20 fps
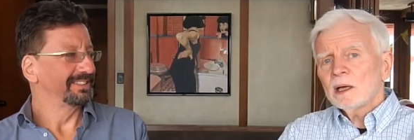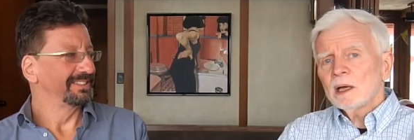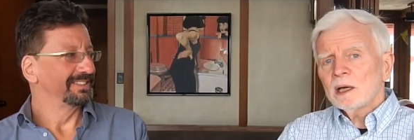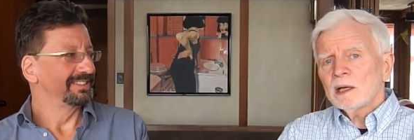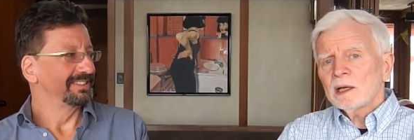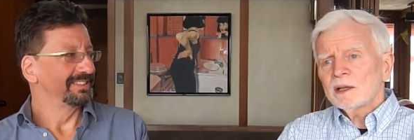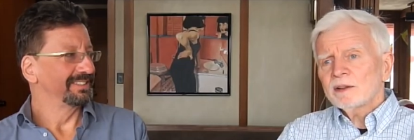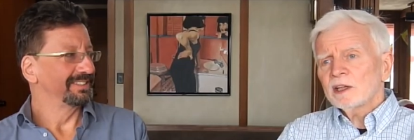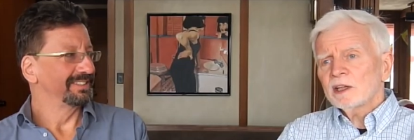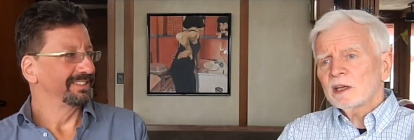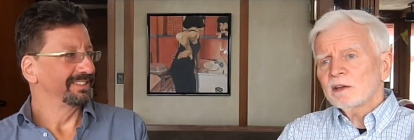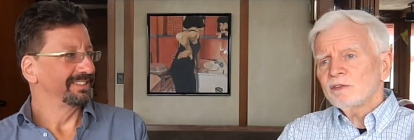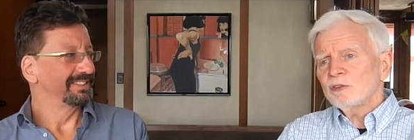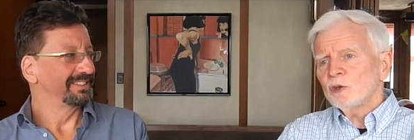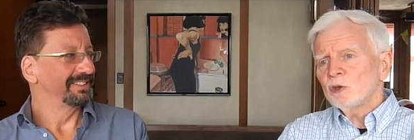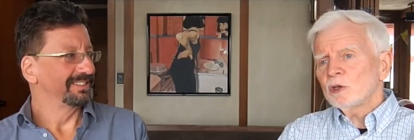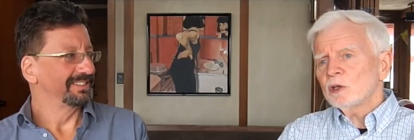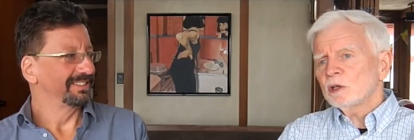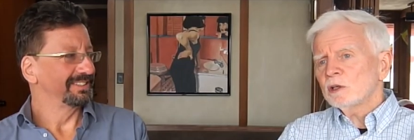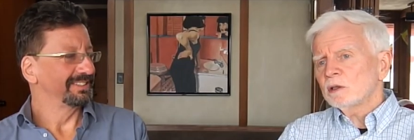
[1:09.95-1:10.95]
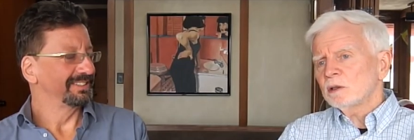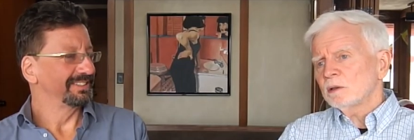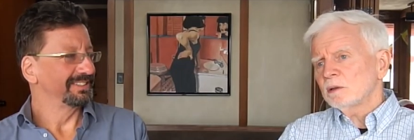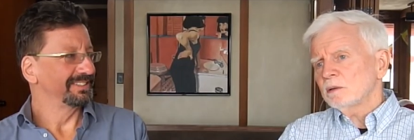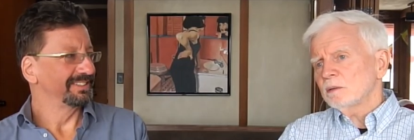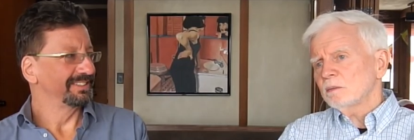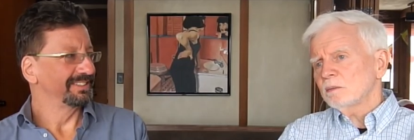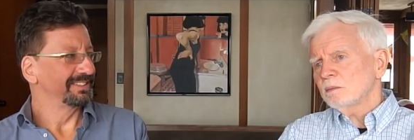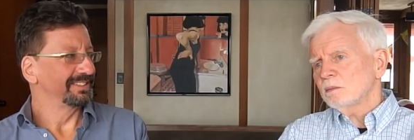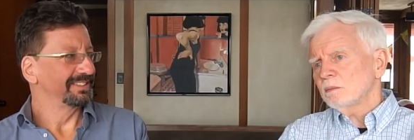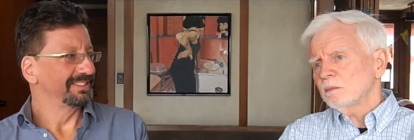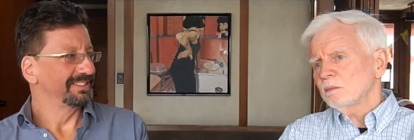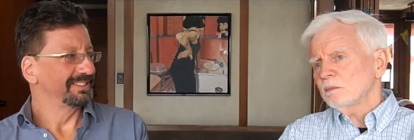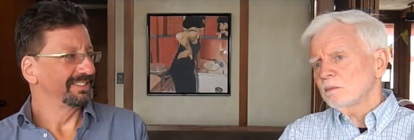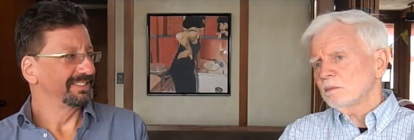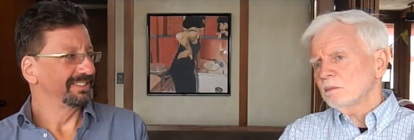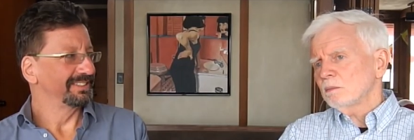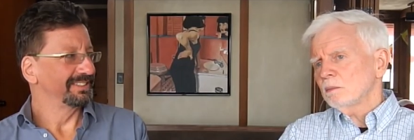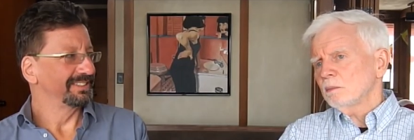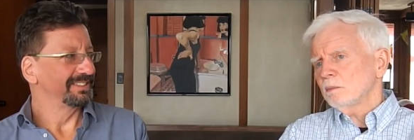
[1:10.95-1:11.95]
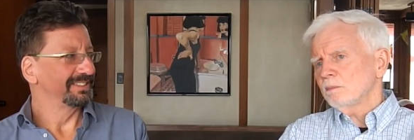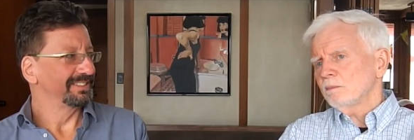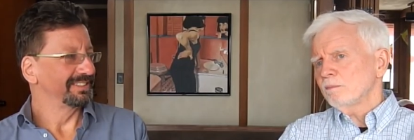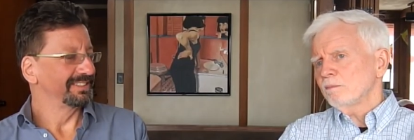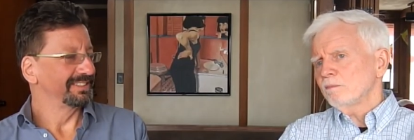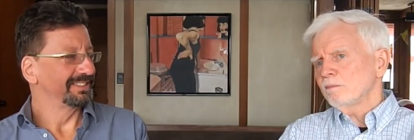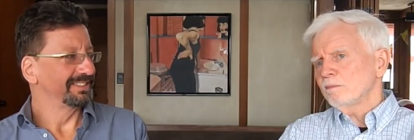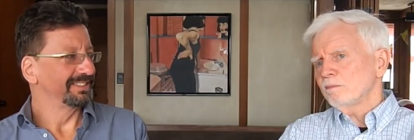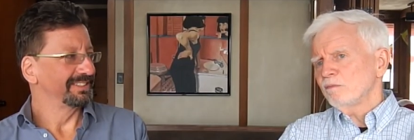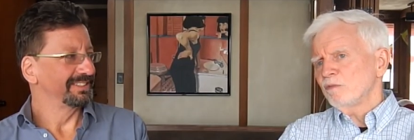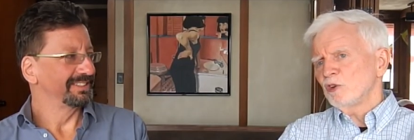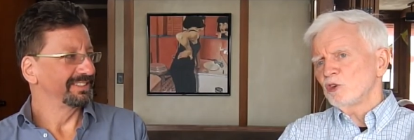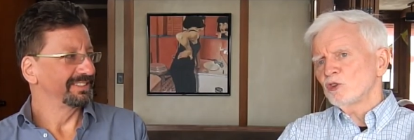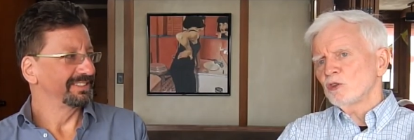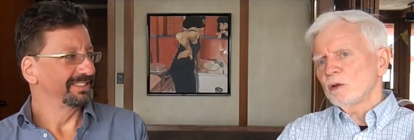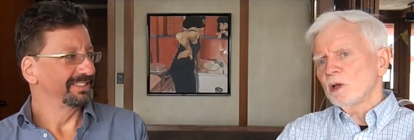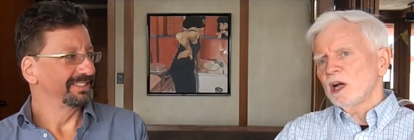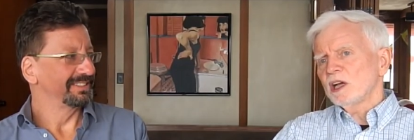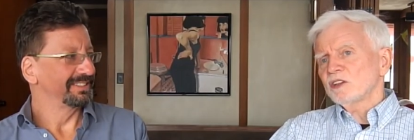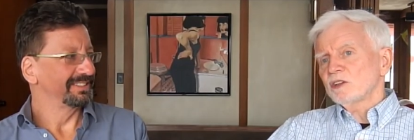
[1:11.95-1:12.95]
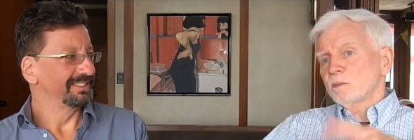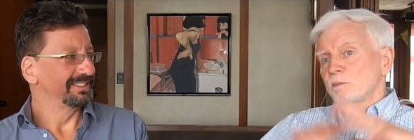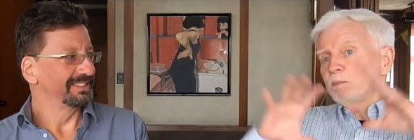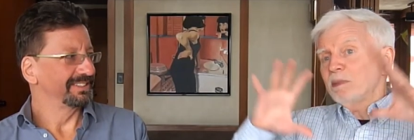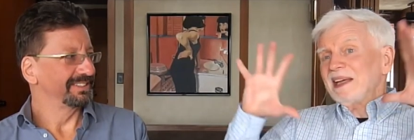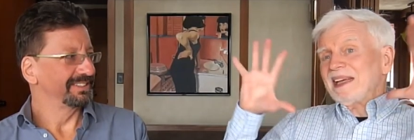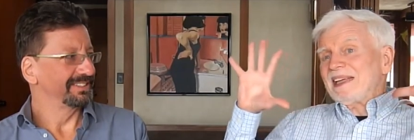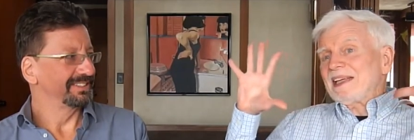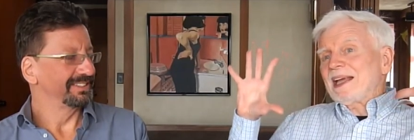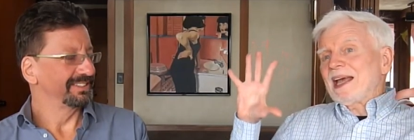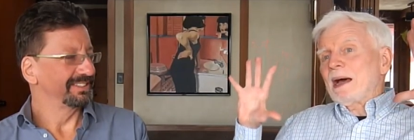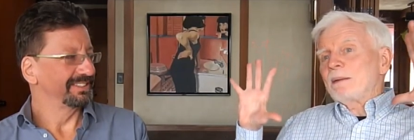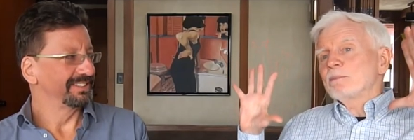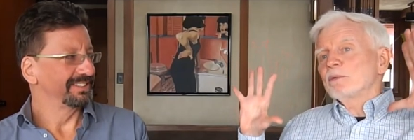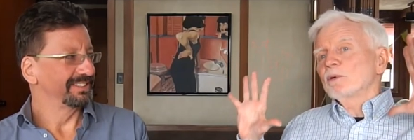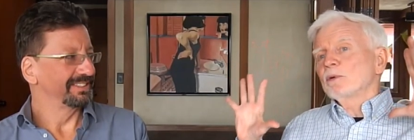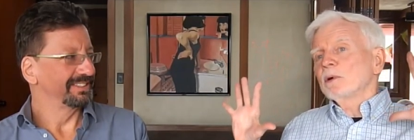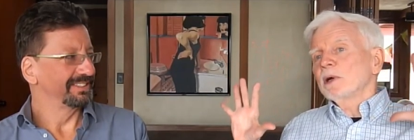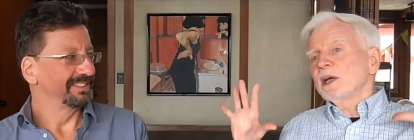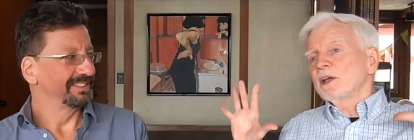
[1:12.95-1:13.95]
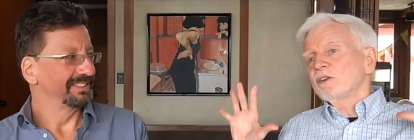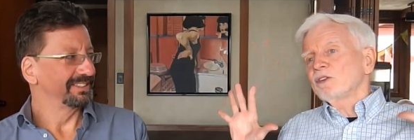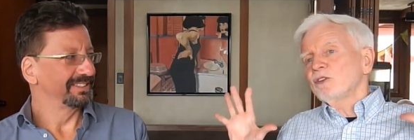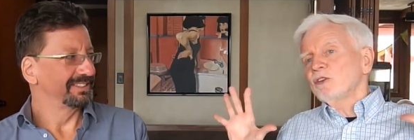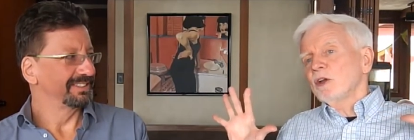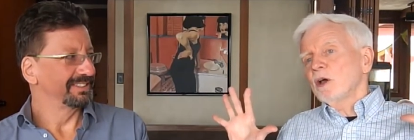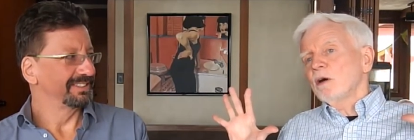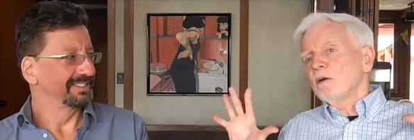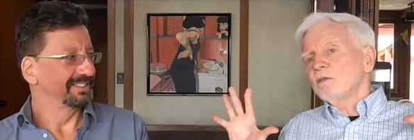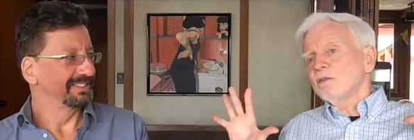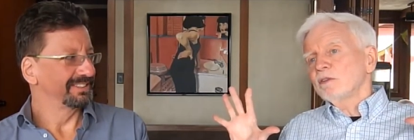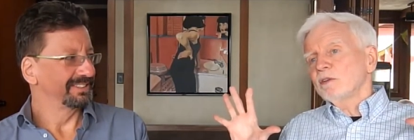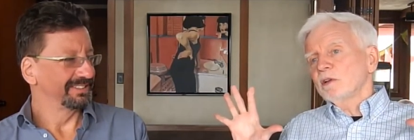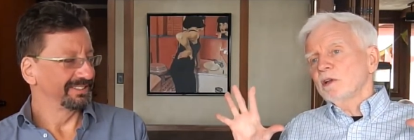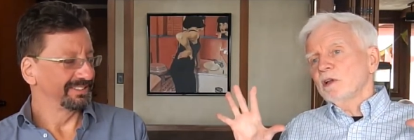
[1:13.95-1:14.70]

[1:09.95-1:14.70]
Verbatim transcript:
Speaker 1: And I think if you can visualize a big capital S self